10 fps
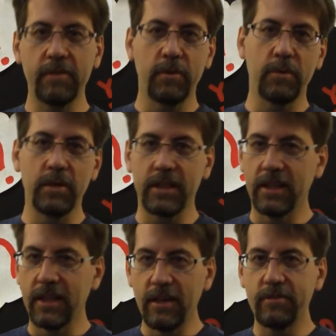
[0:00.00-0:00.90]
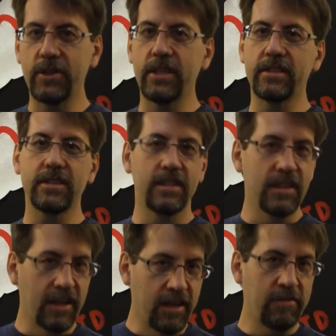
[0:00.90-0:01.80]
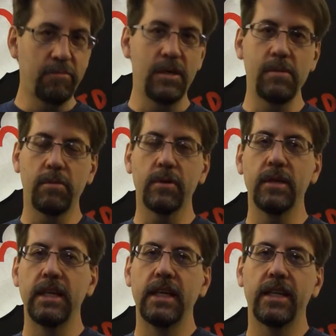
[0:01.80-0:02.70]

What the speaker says: If we really love Jesus and love people,